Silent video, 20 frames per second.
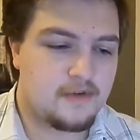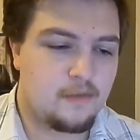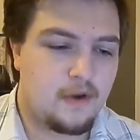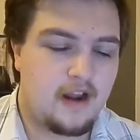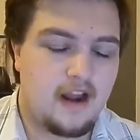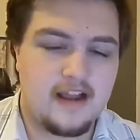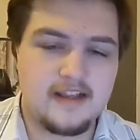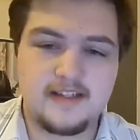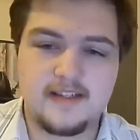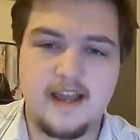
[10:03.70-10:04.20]

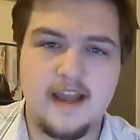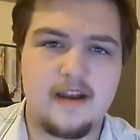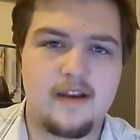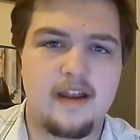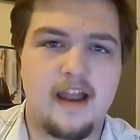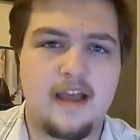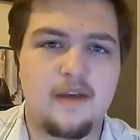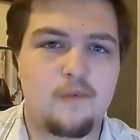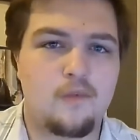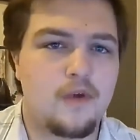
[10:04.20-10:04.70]
when I said,
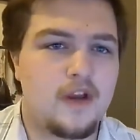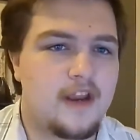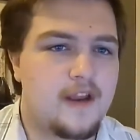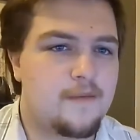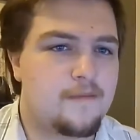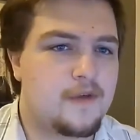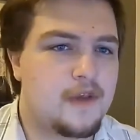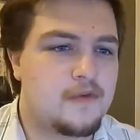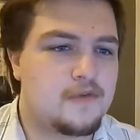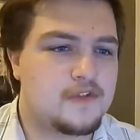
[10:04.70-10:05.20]
like,
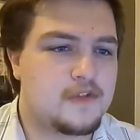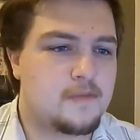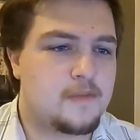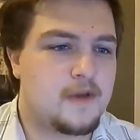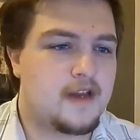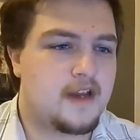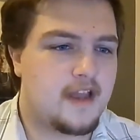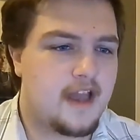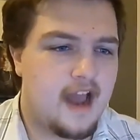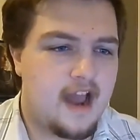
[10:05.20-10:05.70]
William used to
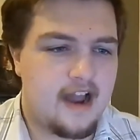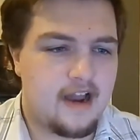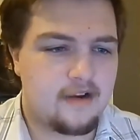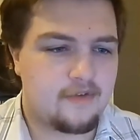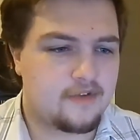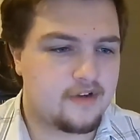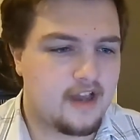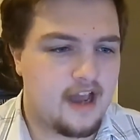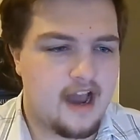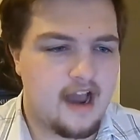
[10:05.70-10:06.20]
be a kind,
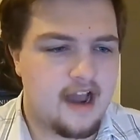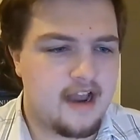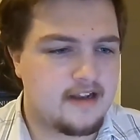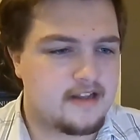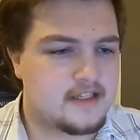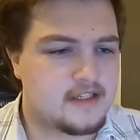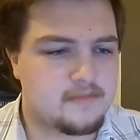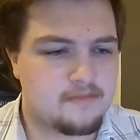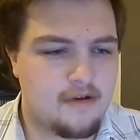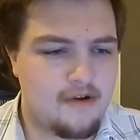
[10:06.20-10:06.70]

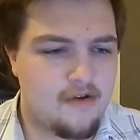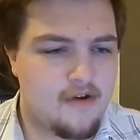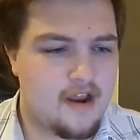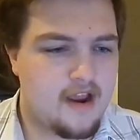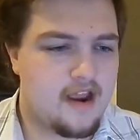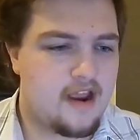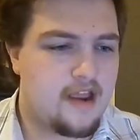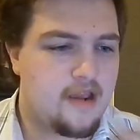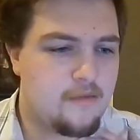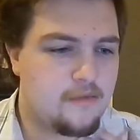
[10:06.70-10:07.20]
kind
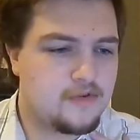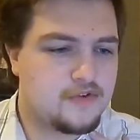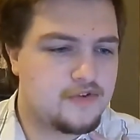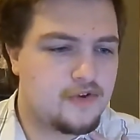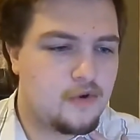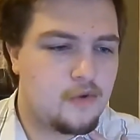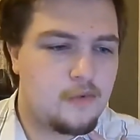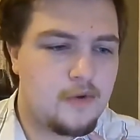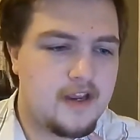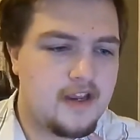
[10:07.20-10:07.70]
spirit. He was
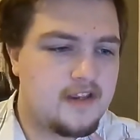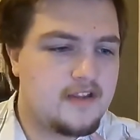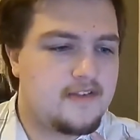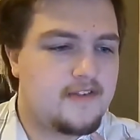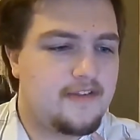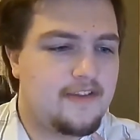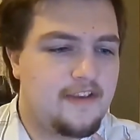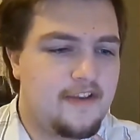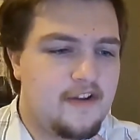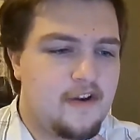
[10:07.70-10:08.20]

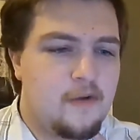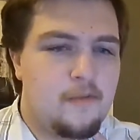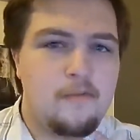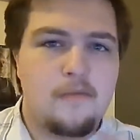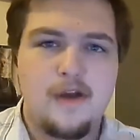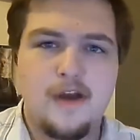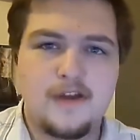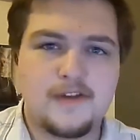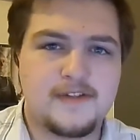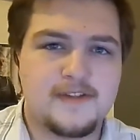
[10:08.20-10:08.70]
always, you know,
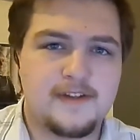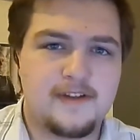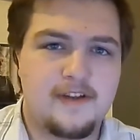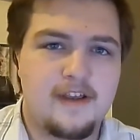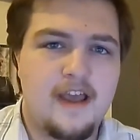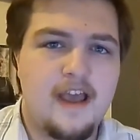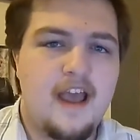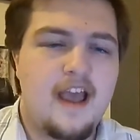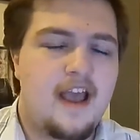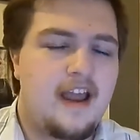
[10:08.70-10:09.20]
merciful.
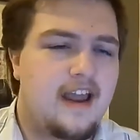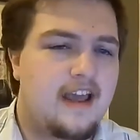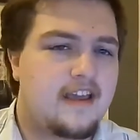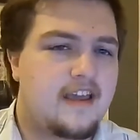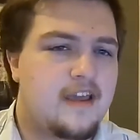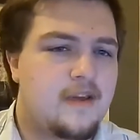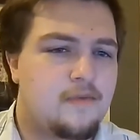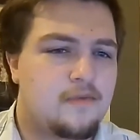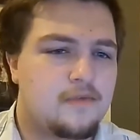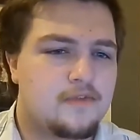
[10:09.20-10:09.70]
Like,
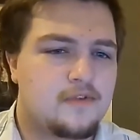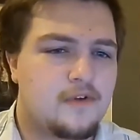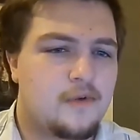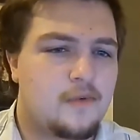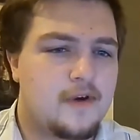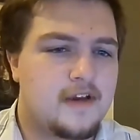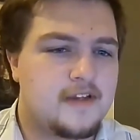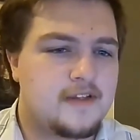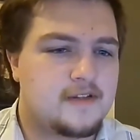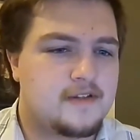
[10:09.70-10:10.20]
he was
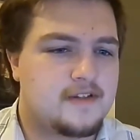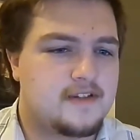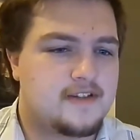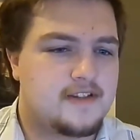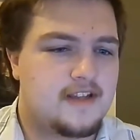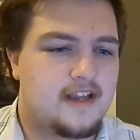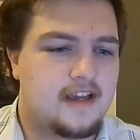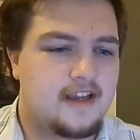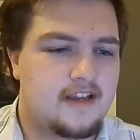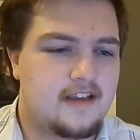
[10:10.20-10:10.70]

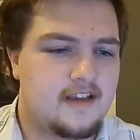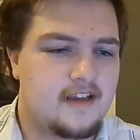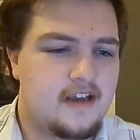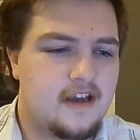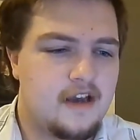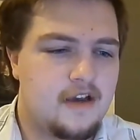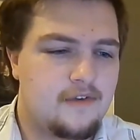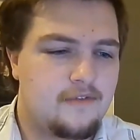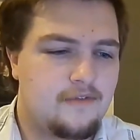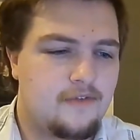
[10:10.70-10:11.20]
always, like,
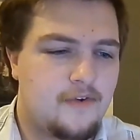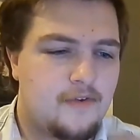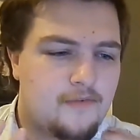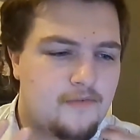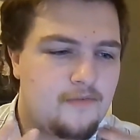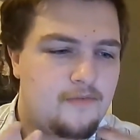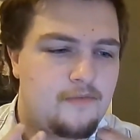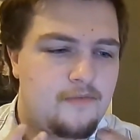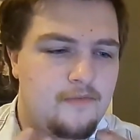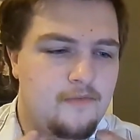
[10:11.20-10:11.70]
full of
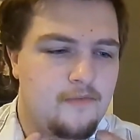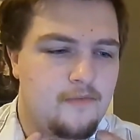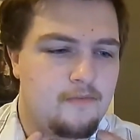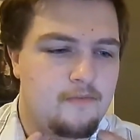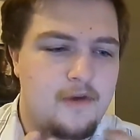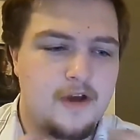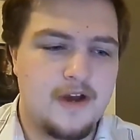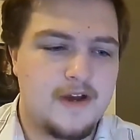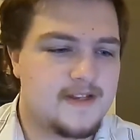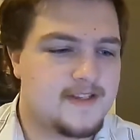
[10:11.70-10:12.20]

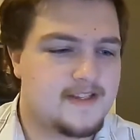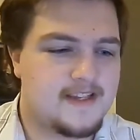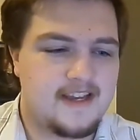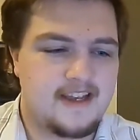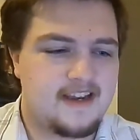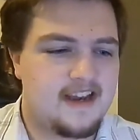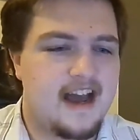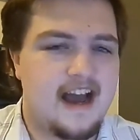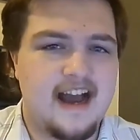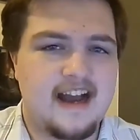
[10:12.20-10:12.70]
mercy
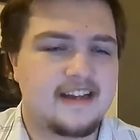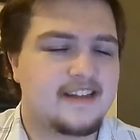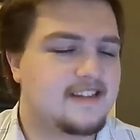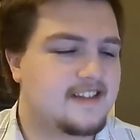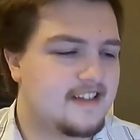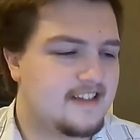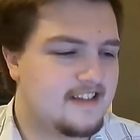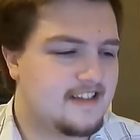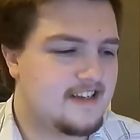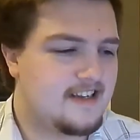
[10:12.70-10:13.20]
and that.
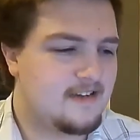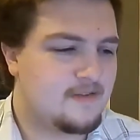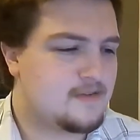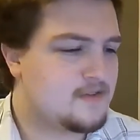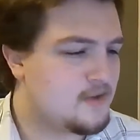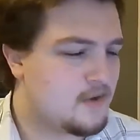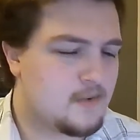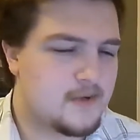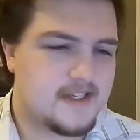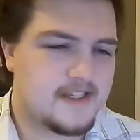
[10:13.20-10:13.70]
And he was
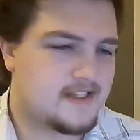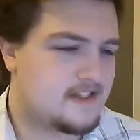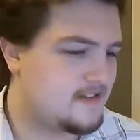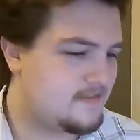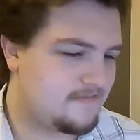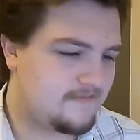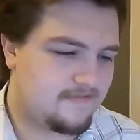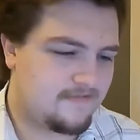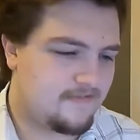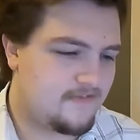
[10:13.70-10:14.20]

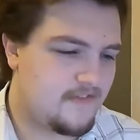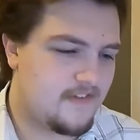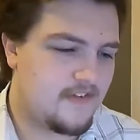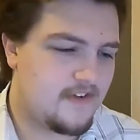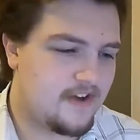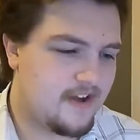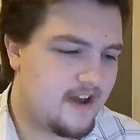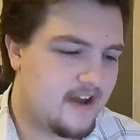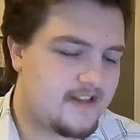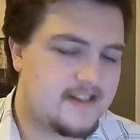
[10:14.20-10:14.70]
always
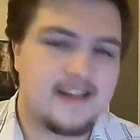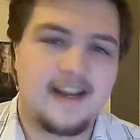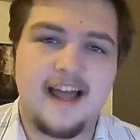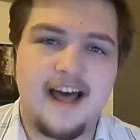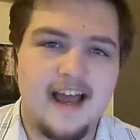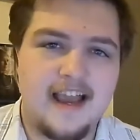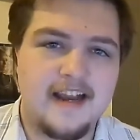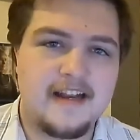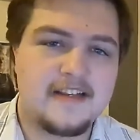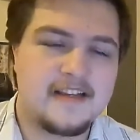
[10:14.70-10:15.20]
a
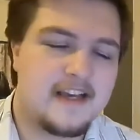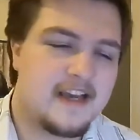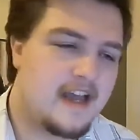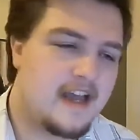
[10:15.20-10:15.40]
delight.